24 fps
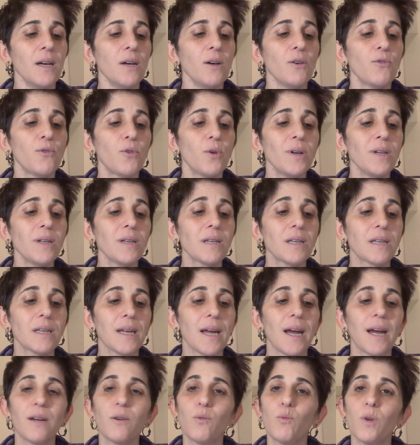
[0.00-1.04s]
for
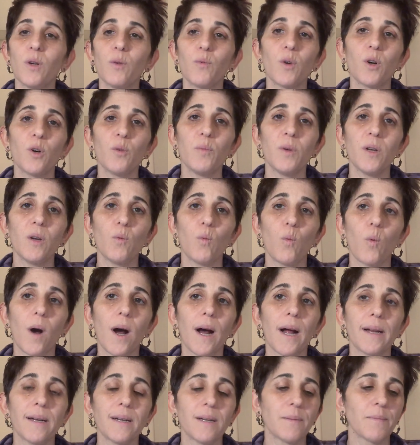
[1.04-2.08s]
instead we will be
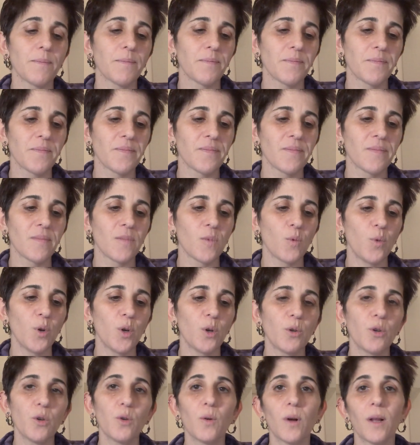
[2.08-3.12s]
one.
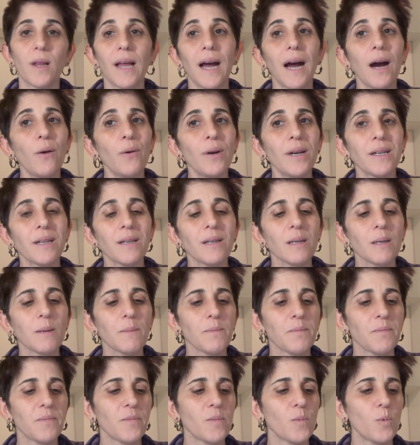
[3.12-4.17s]
Will you allow it?
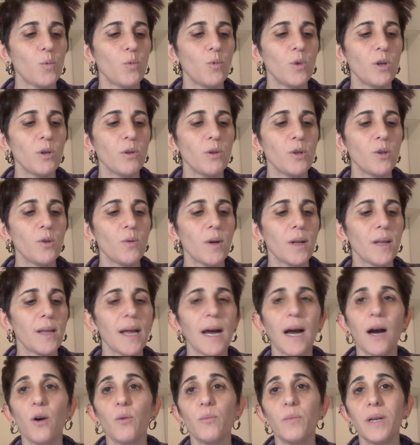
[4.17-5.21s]
Will you
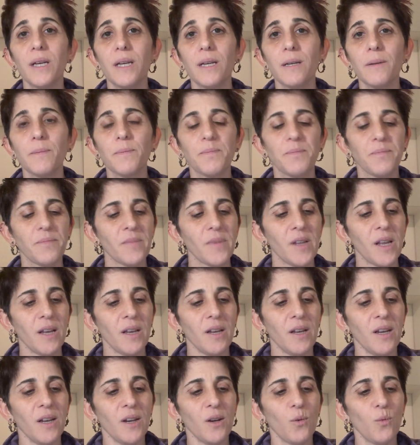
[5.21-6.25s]
allow me?
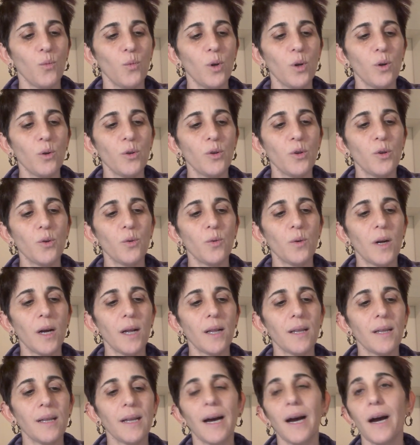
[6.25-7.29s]
Will you
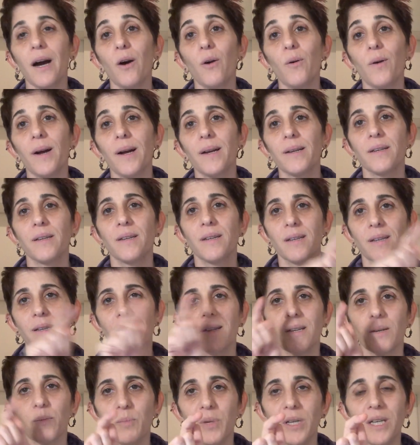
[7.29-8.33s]
allow us
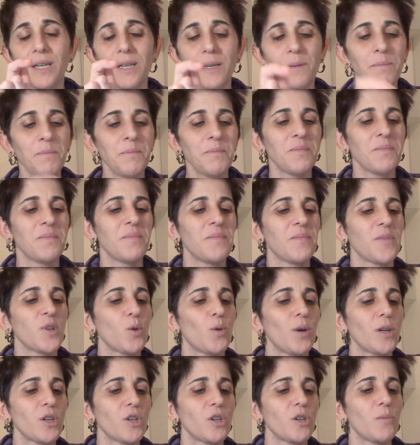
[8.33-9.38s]
to be?
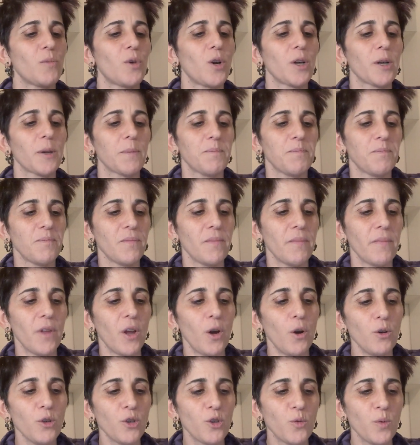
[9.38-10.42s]
Question mark.
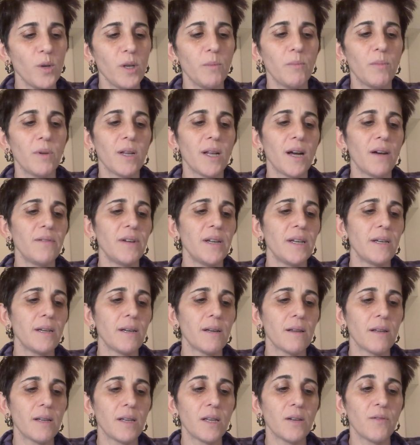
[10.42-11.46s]
Oh, sweet beloved,
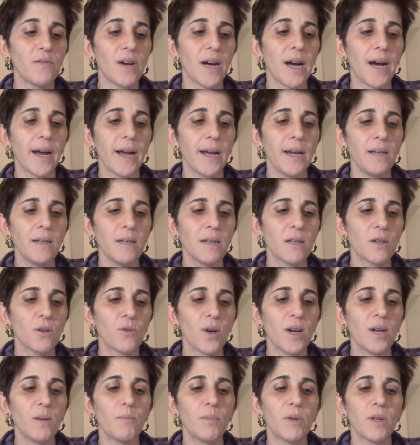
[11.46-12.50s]
the divine, the
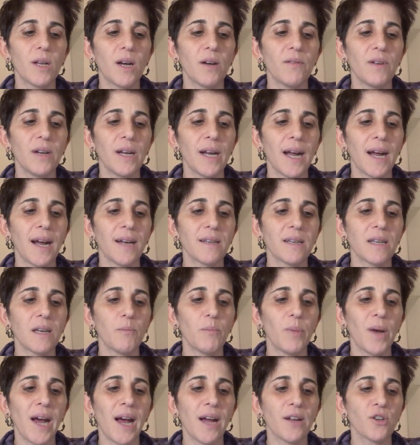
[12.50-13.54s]
great beloved, has a
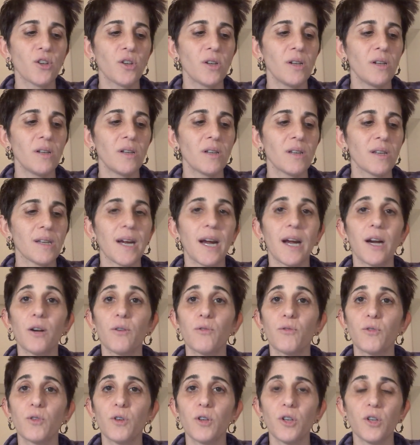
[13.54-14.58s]
passionate desire
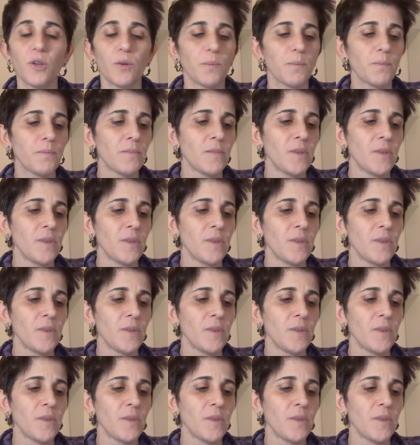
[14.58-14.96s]
for you